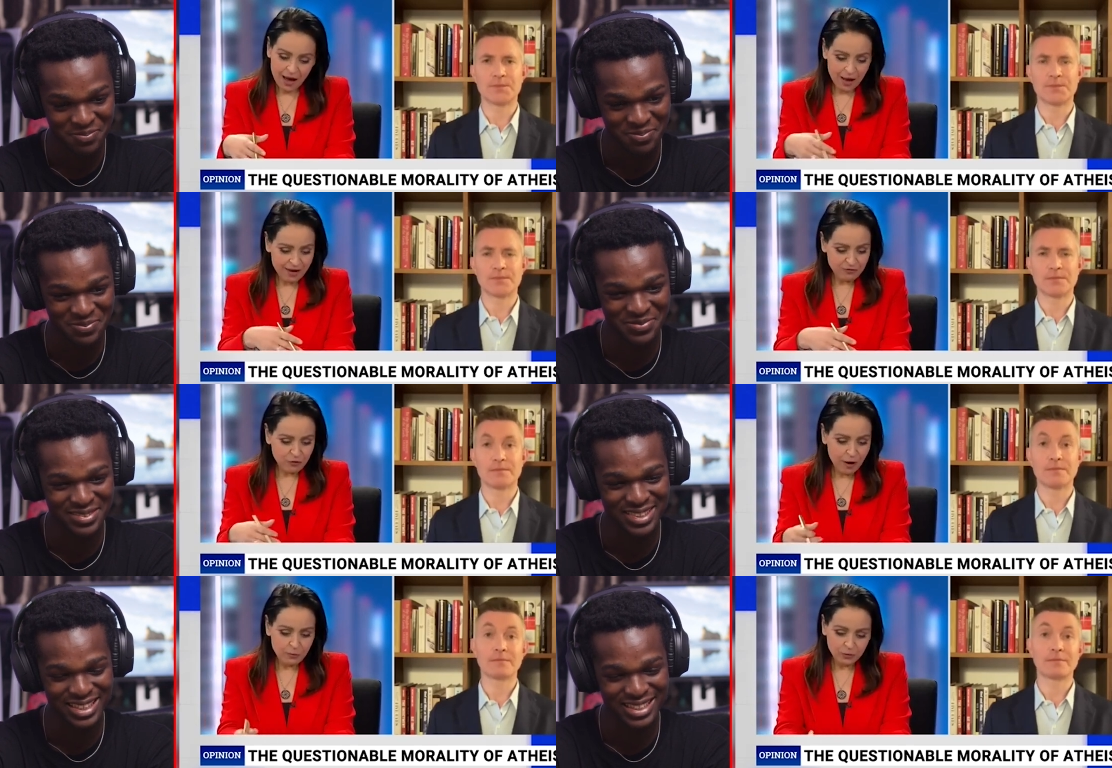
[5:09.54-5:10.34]
Speaker 1: I have
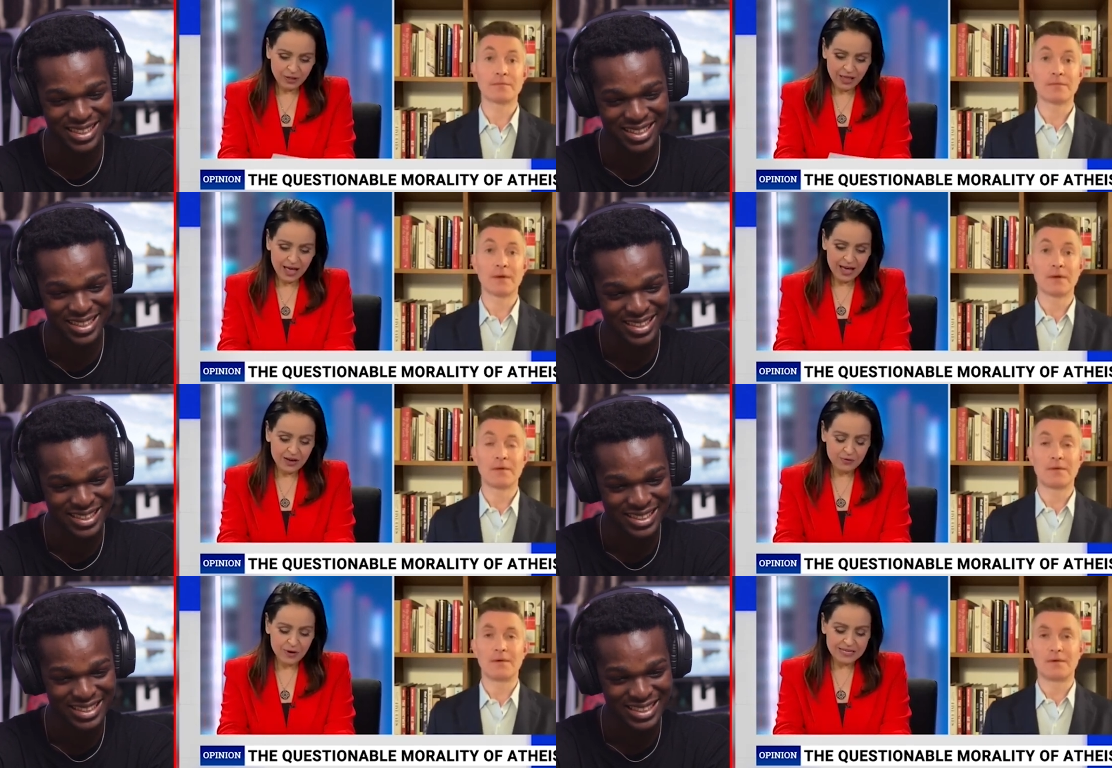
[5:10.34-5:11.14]
trouble uh,
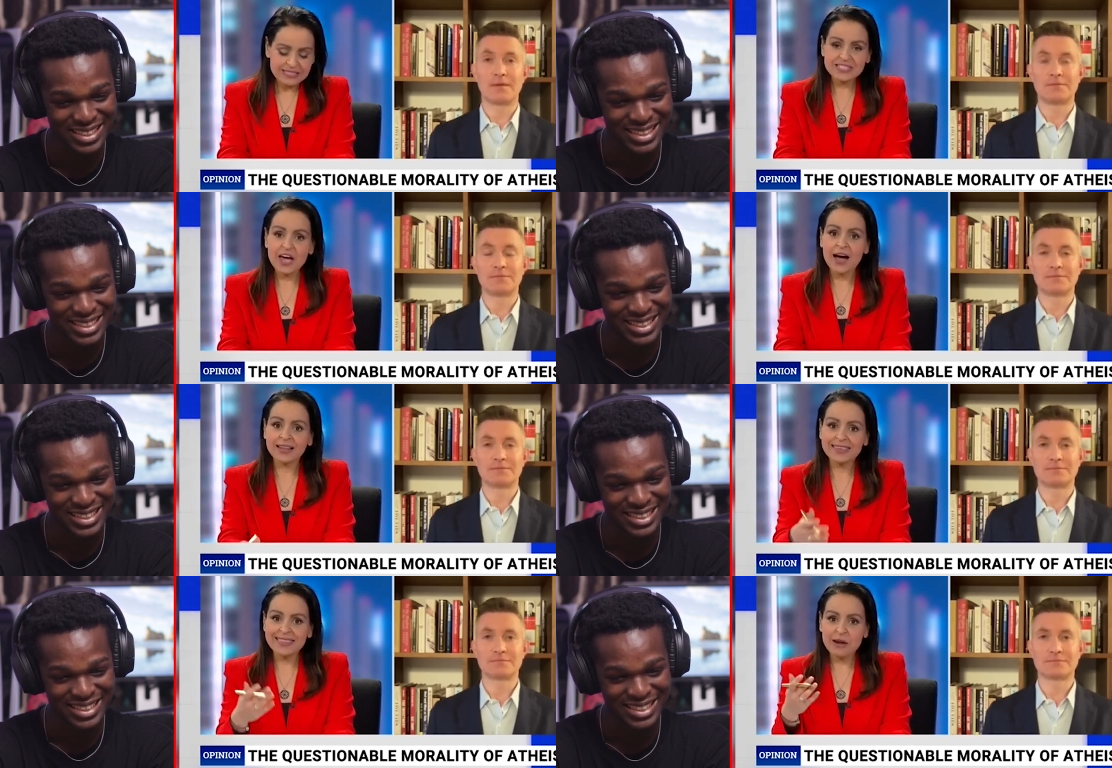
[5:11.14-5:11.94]

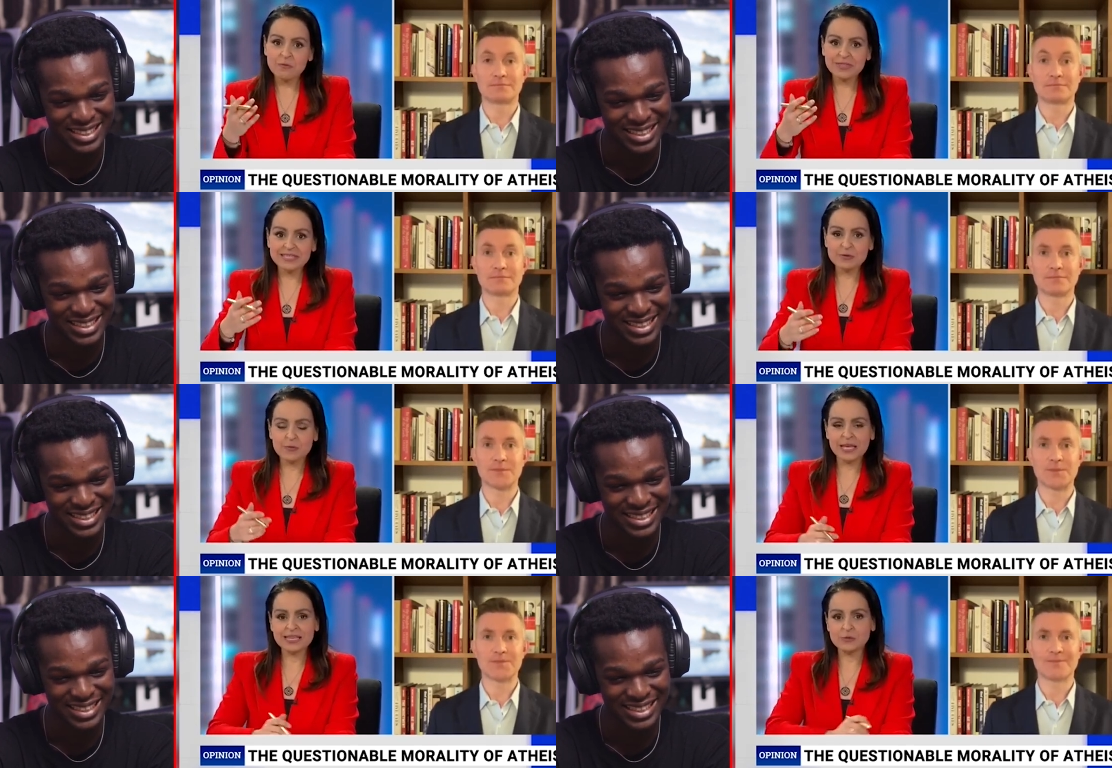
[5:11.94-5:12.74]
reconciling that with this,
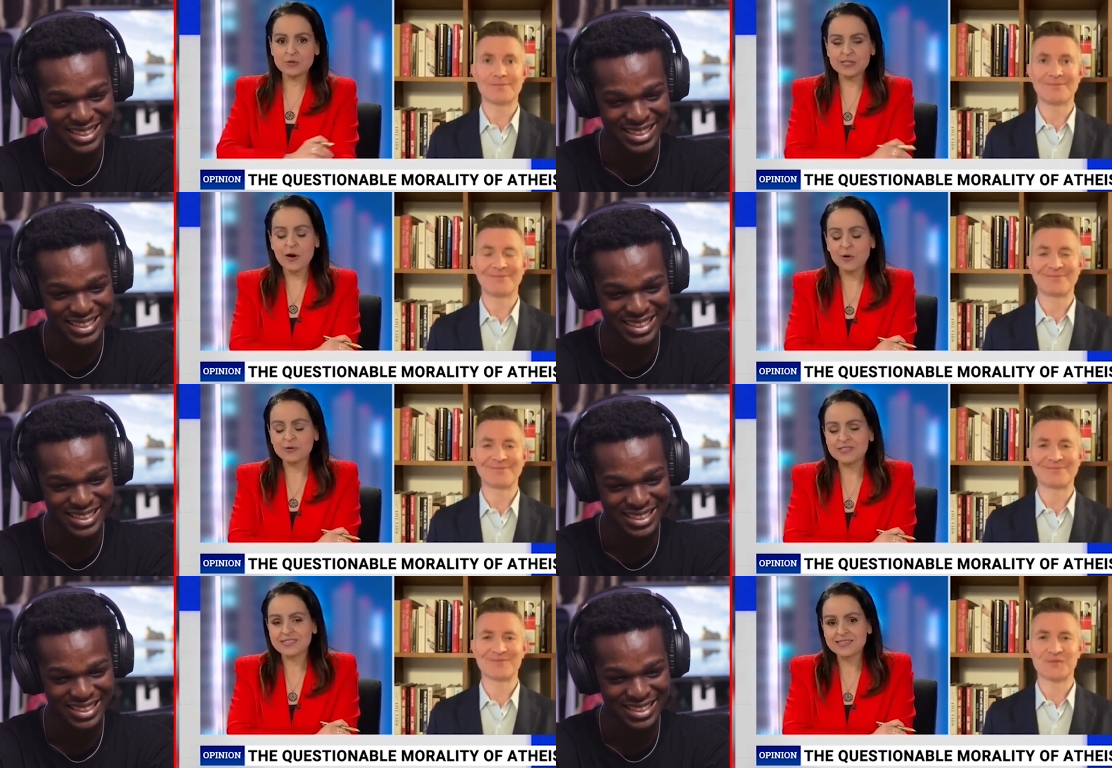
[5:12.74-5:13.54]
these
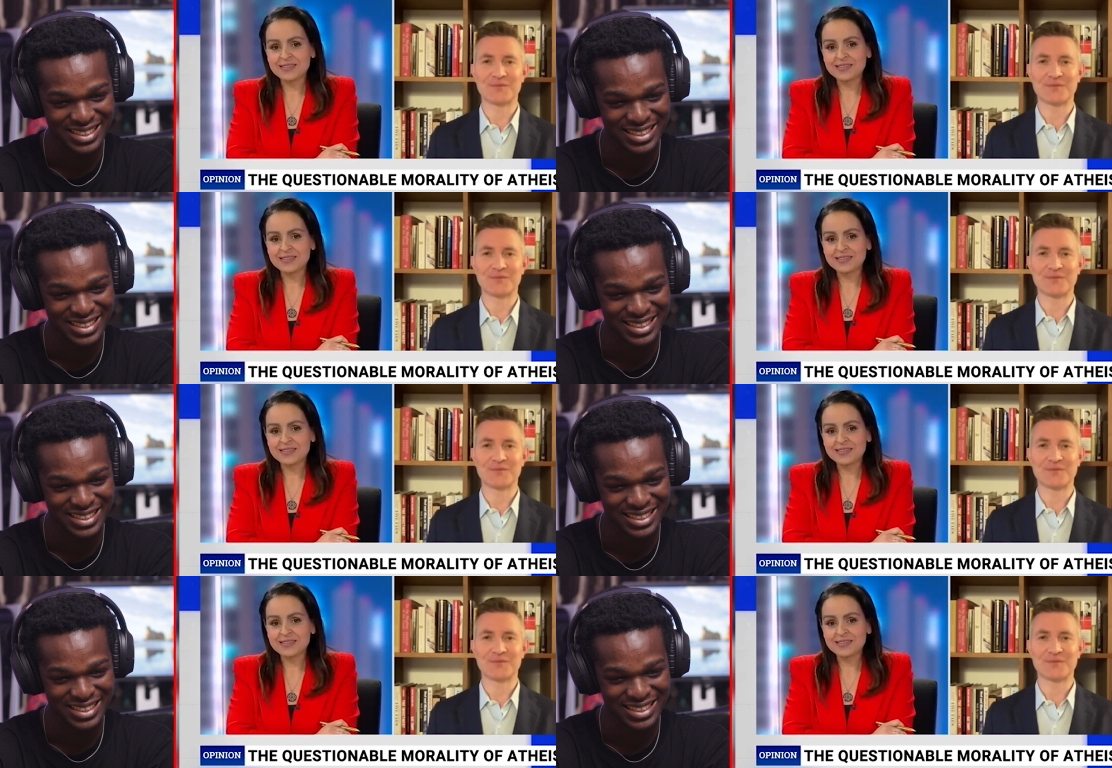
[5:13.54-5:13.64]
results.